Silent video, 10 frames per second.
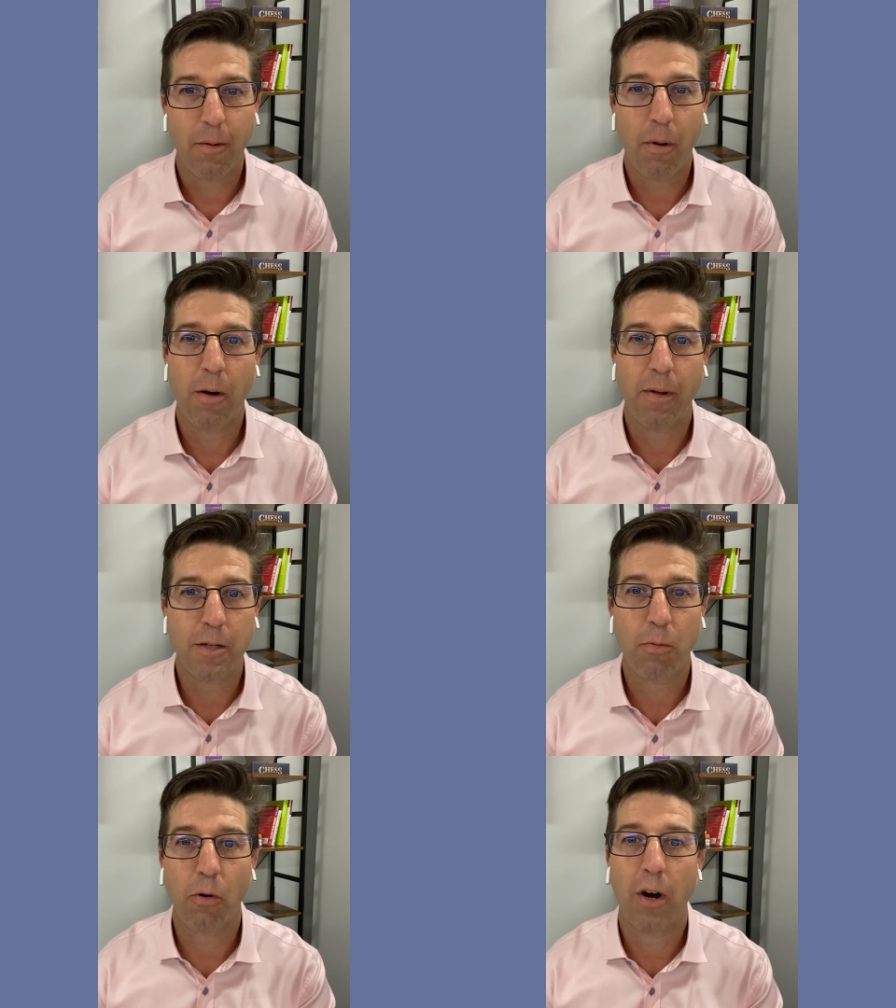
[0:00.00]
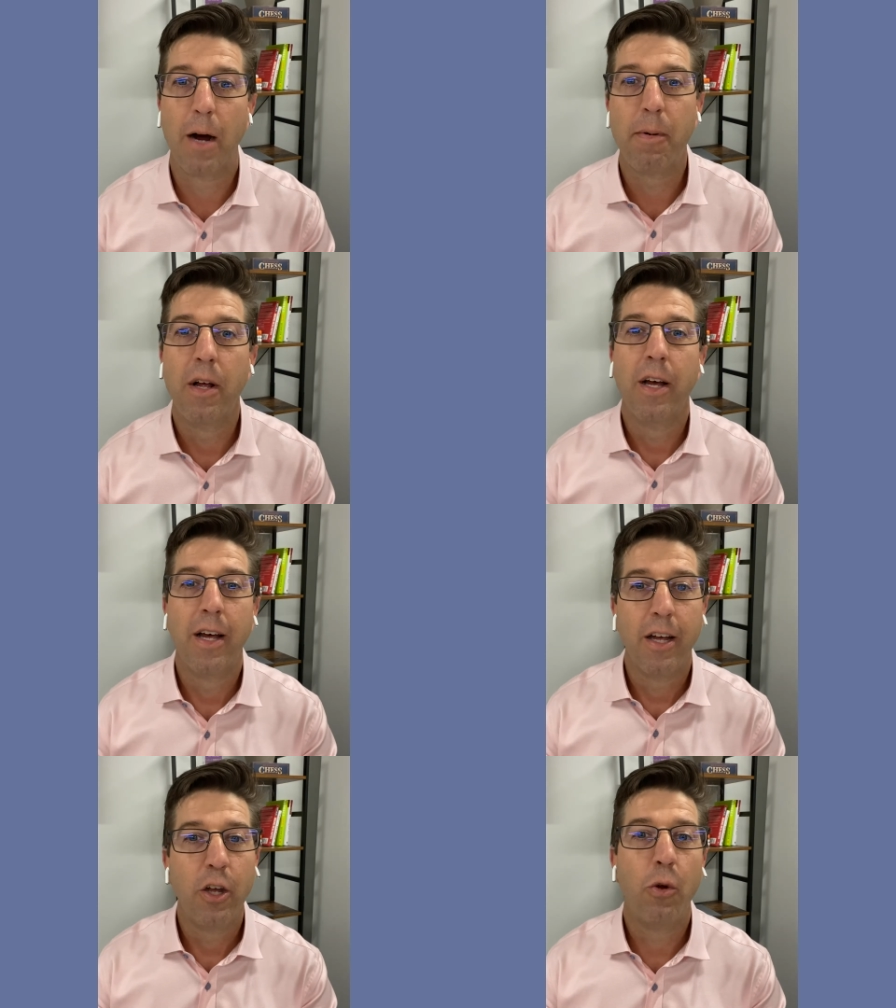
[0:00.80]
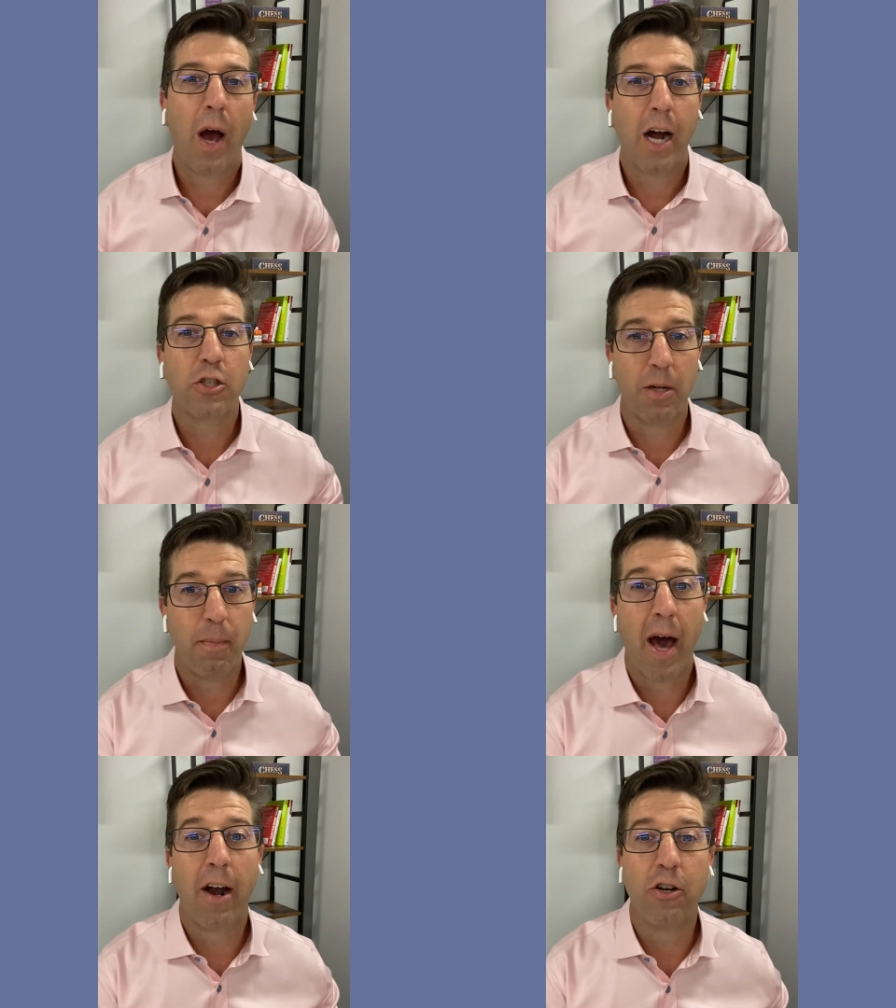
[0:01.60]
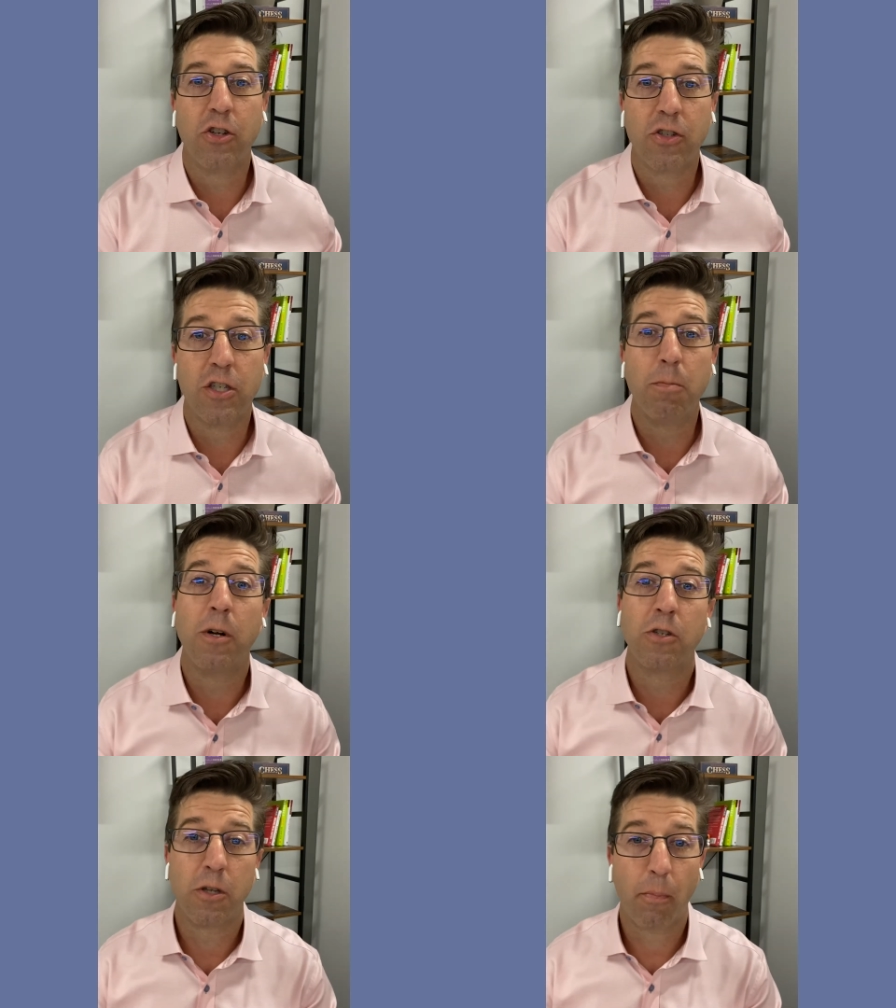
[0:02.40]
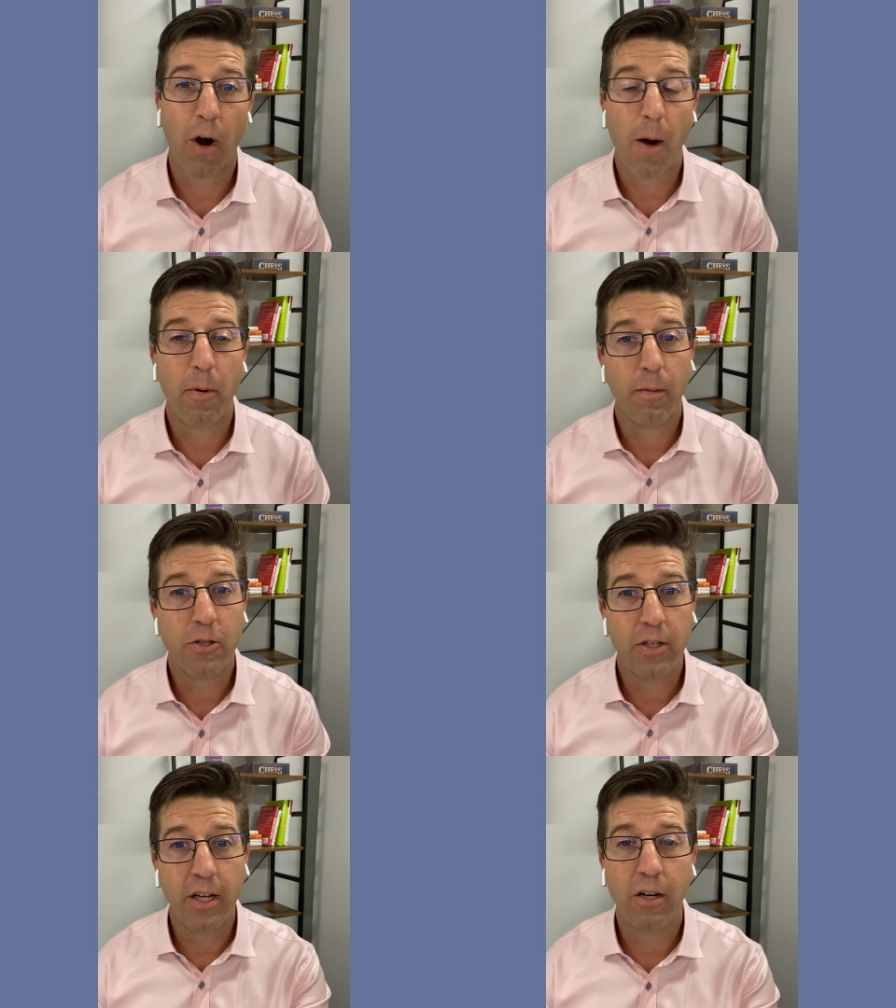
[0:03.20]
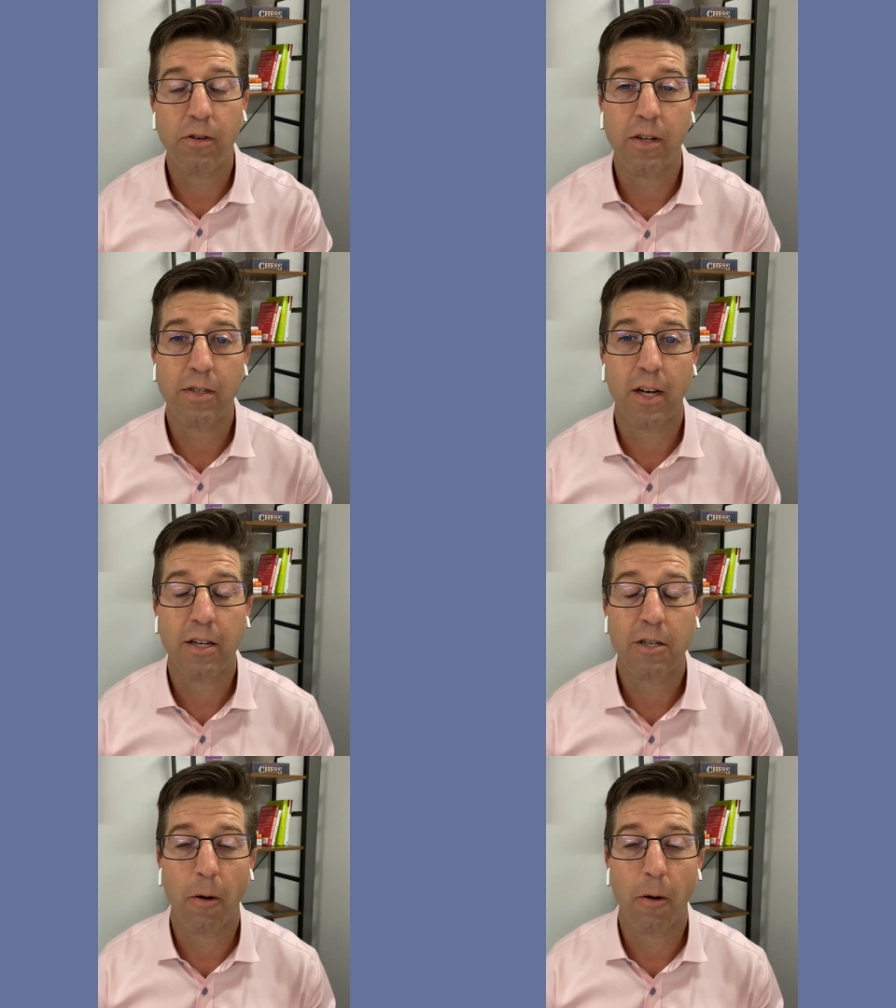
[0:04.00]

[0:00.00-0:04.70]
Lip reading: Pardon me, that's bull crap. You actually matter just as much as the property, but you need to know these things.